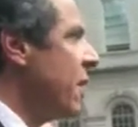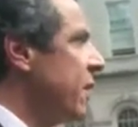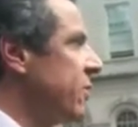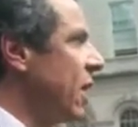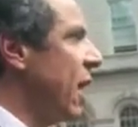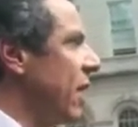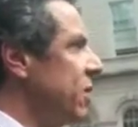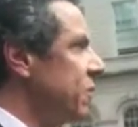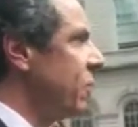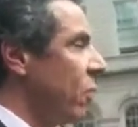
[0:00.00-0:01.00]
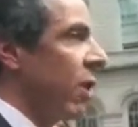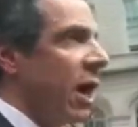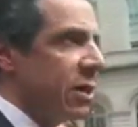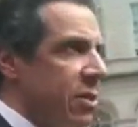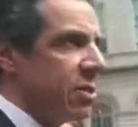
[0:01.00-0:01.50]
The challenge for
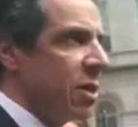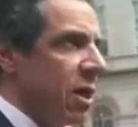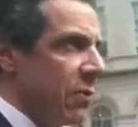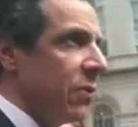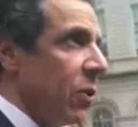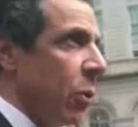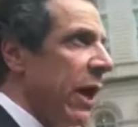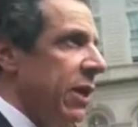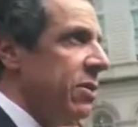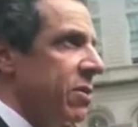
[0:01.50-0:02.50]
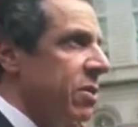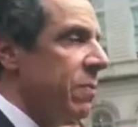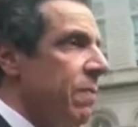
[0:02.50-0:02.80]
us in a few weeks